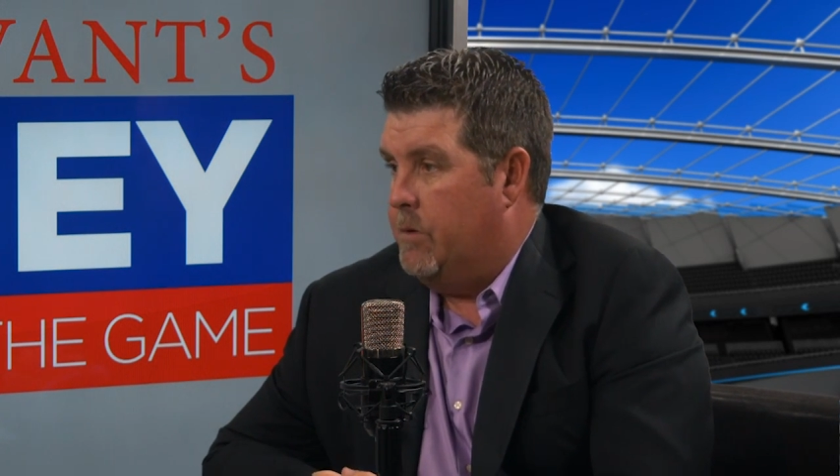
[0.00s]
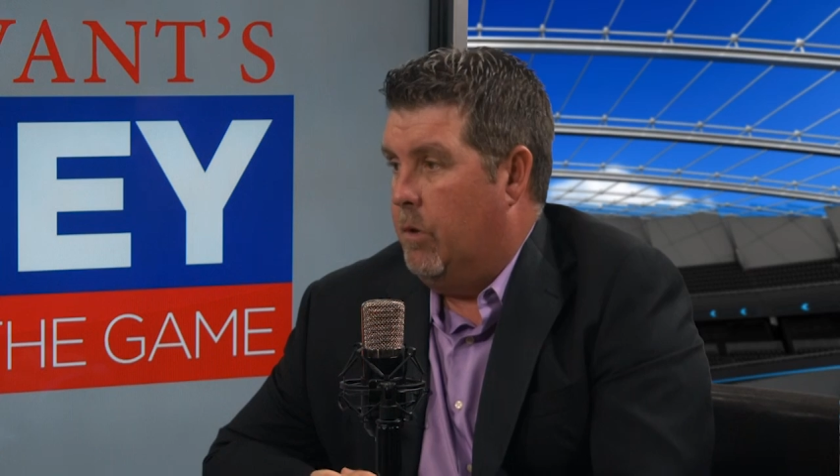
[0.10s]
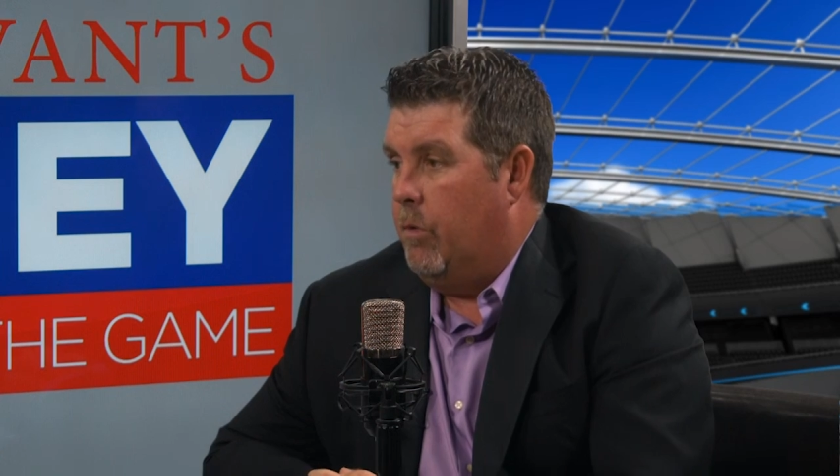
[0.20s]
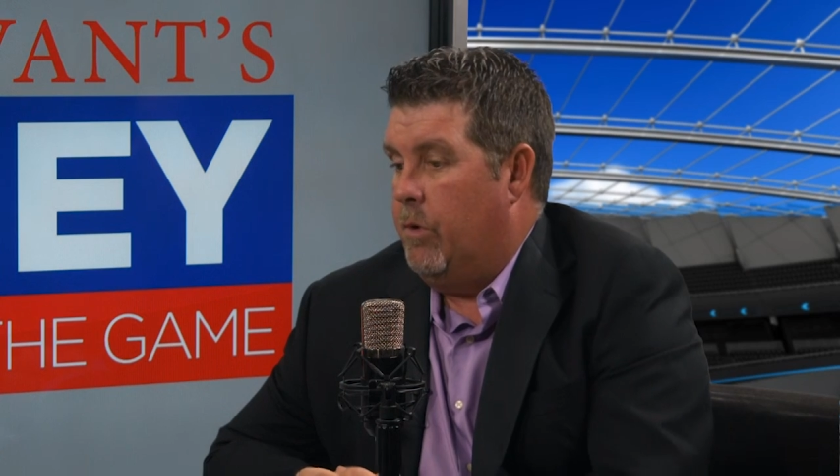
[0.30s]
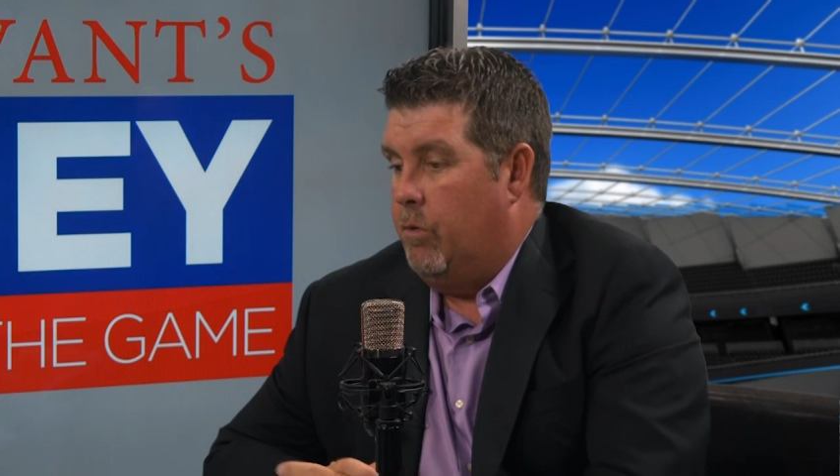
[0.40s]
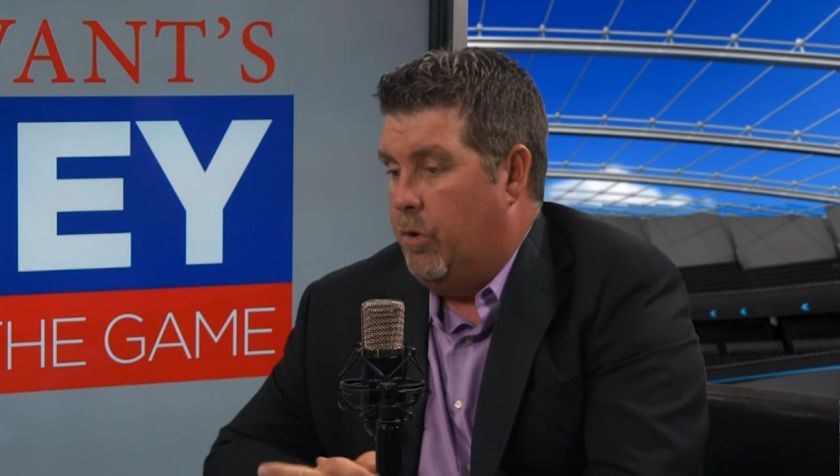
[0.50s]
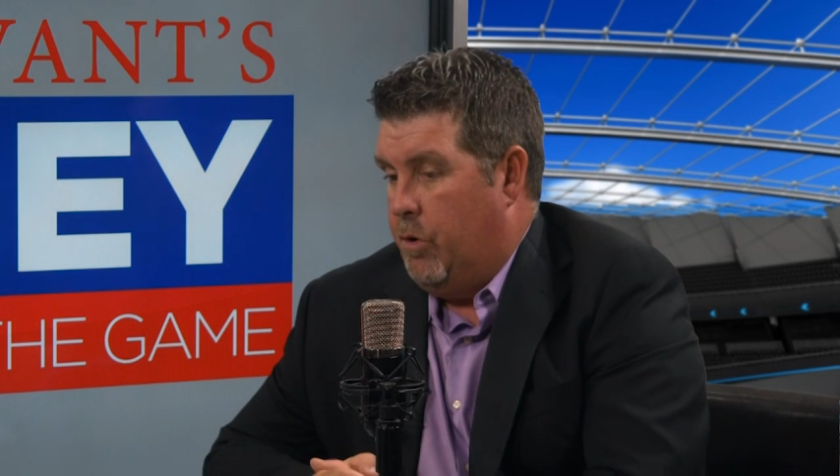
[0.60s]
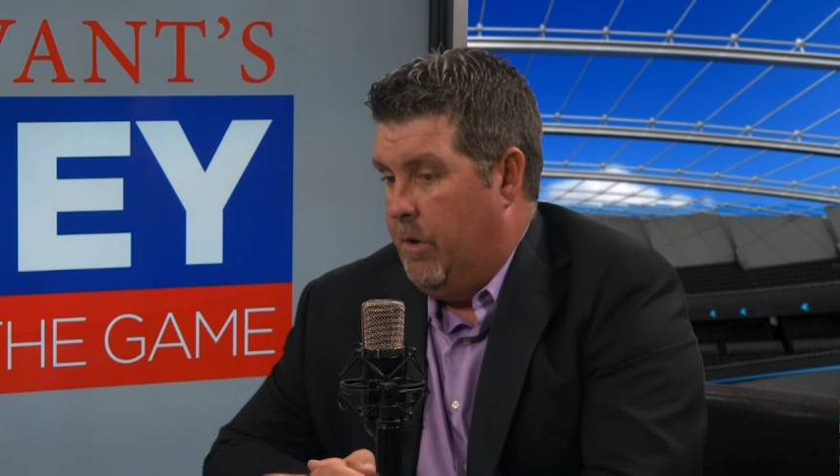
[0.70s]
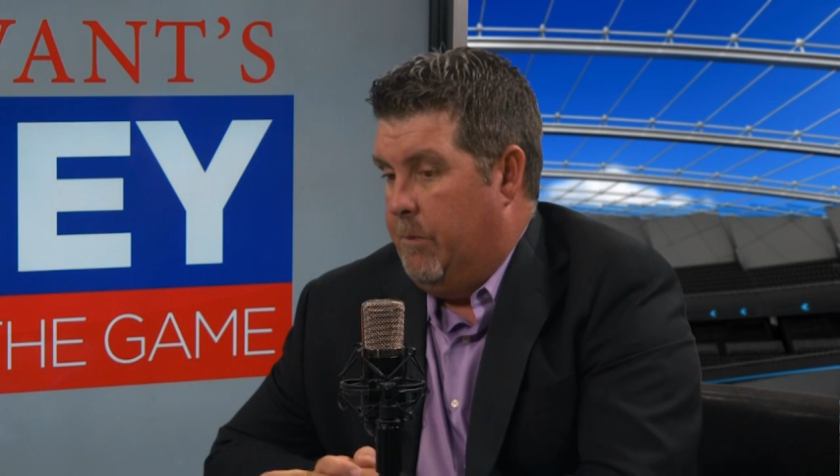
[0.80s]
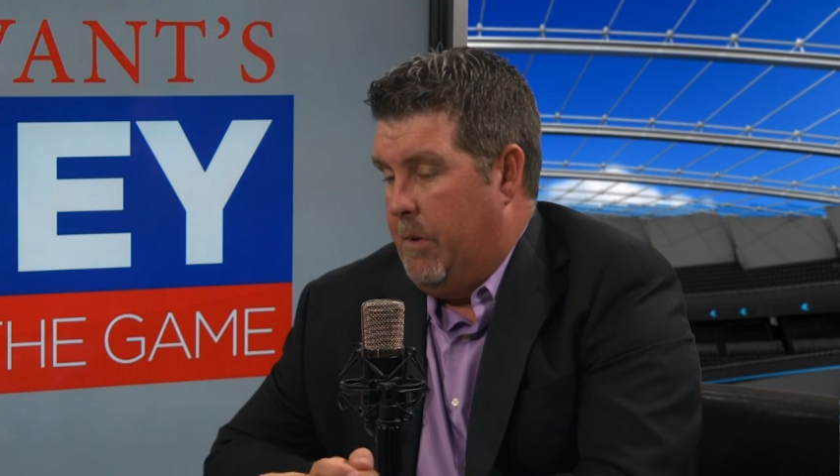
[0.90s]
so you
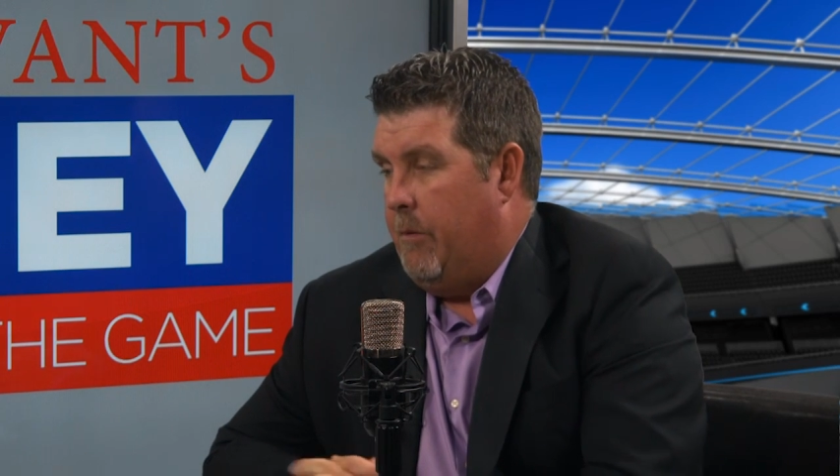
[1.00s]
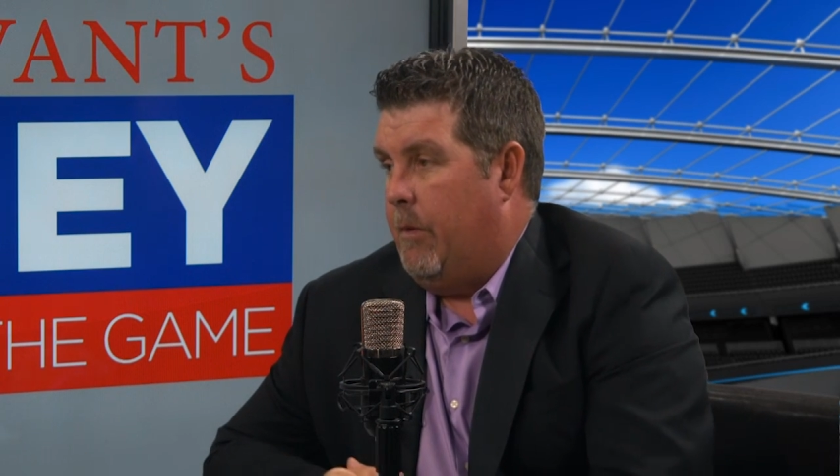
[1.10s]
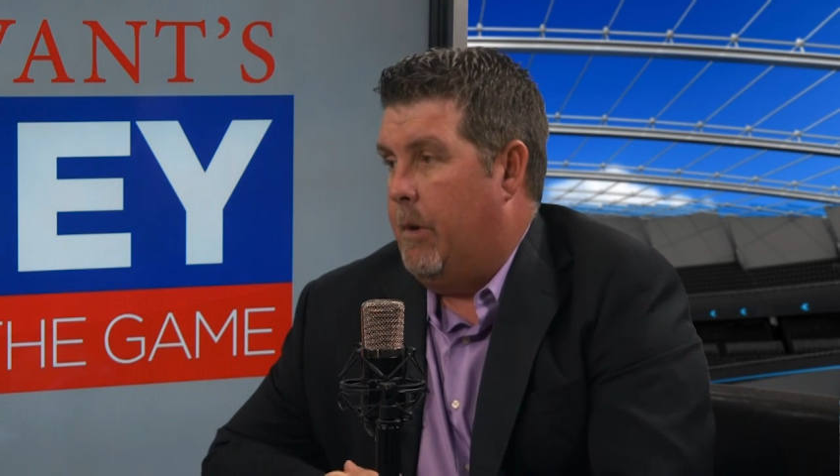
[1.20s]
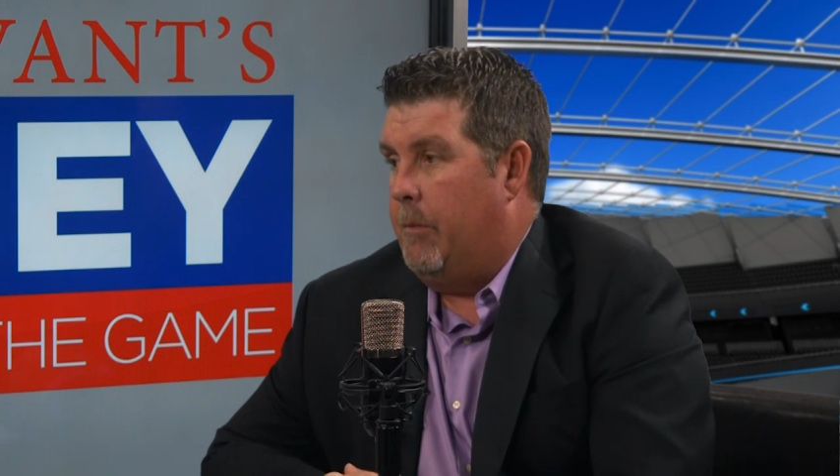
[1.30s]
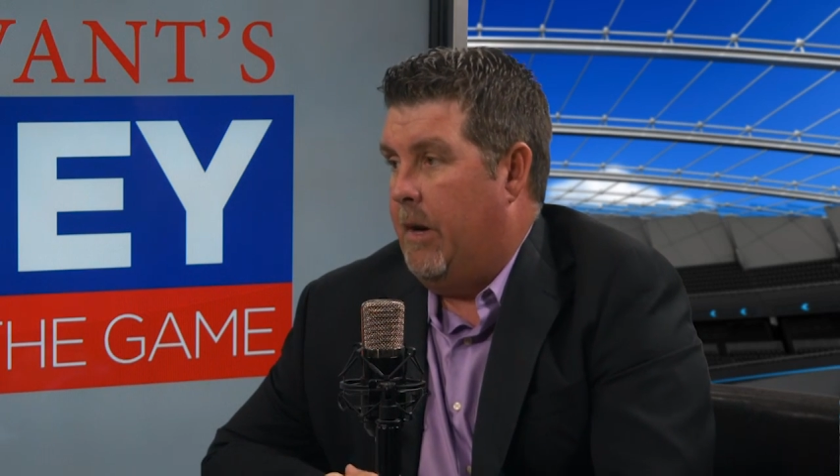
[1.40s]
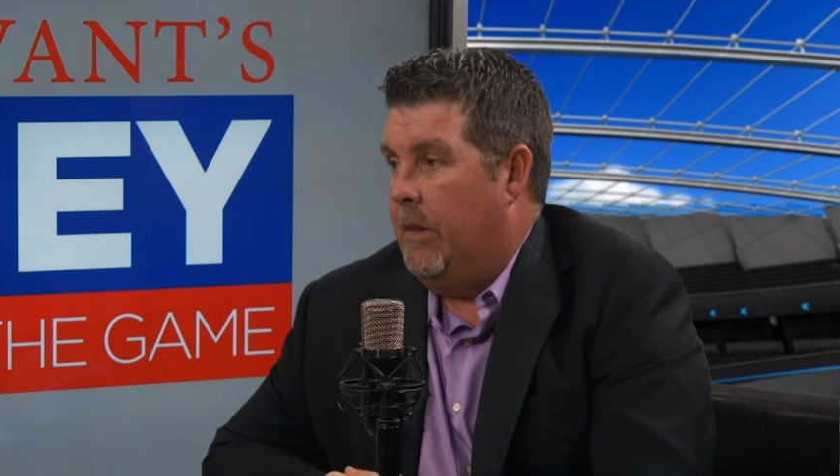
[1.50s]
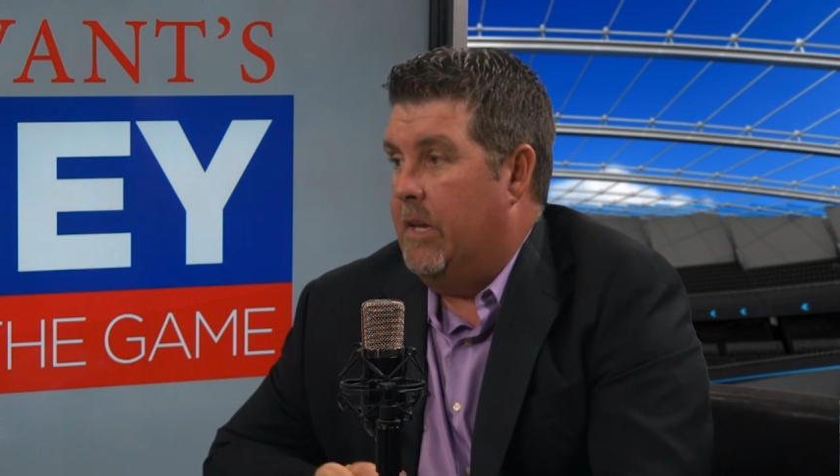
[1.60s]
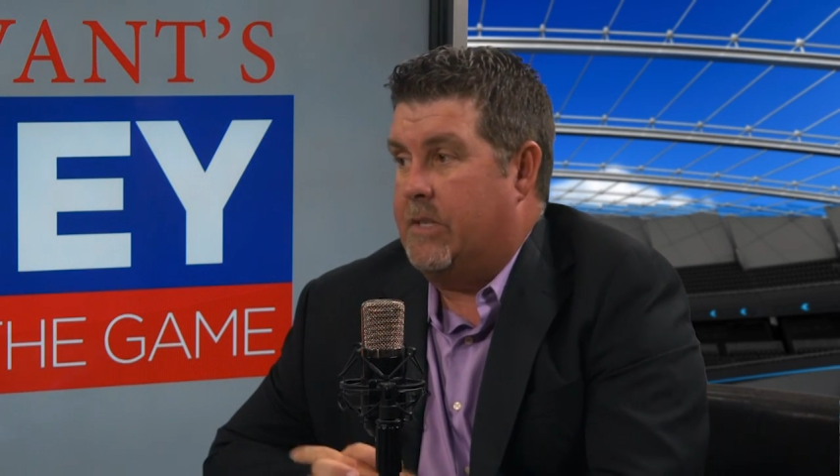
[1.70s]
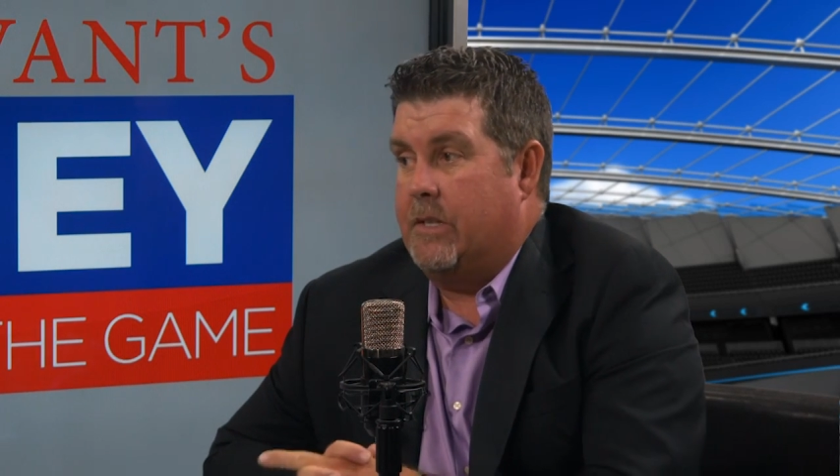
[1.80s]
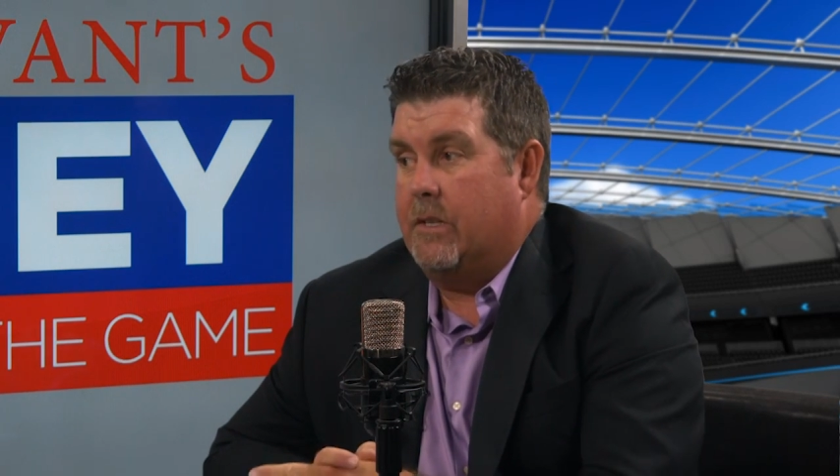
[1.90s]
couldn't bear thereby
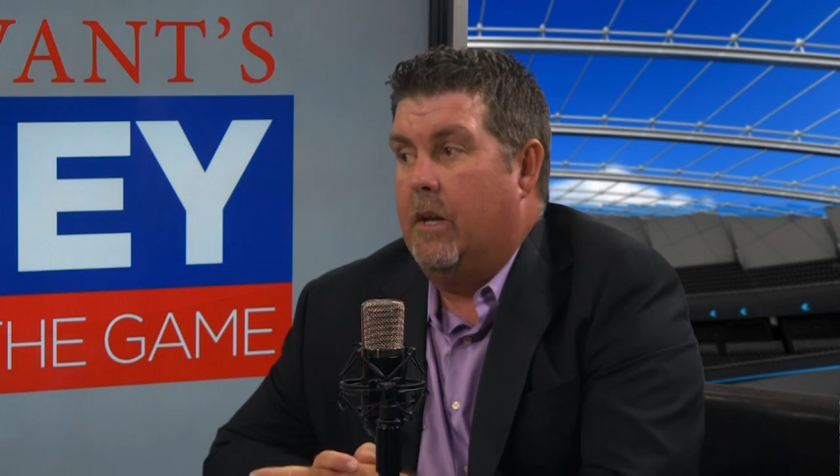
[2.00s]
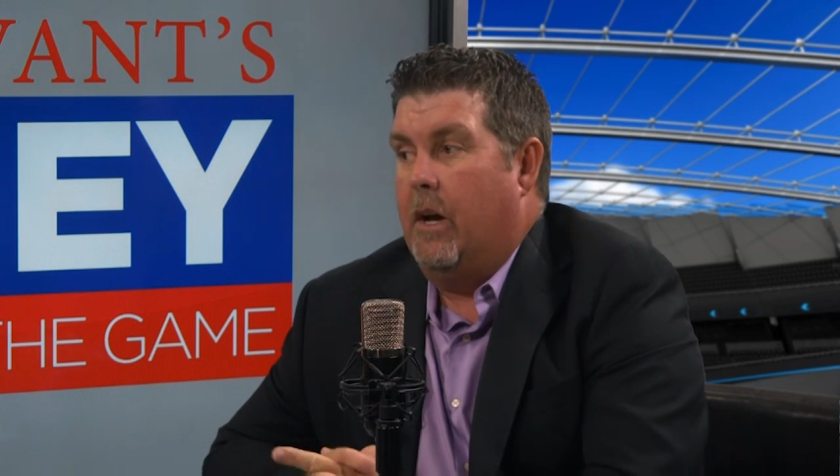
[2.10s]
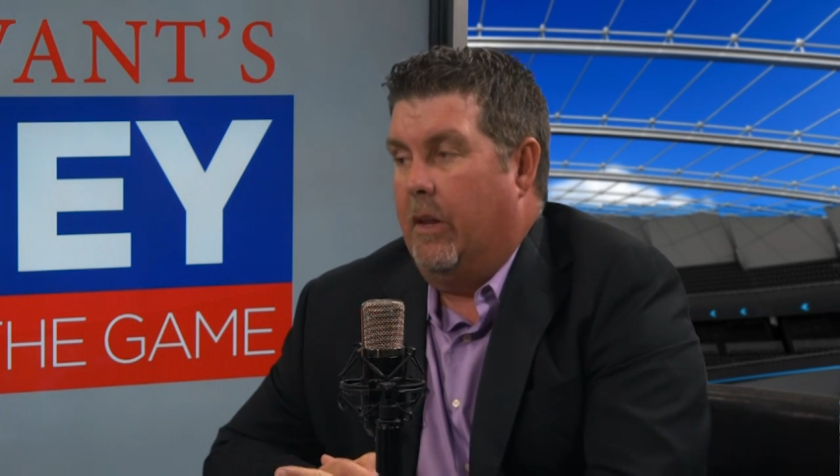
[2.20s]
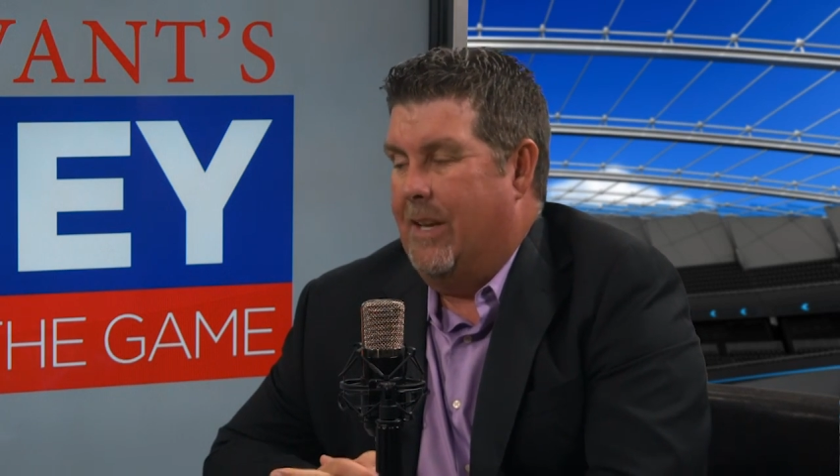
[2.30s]
unless it's mm-hmm.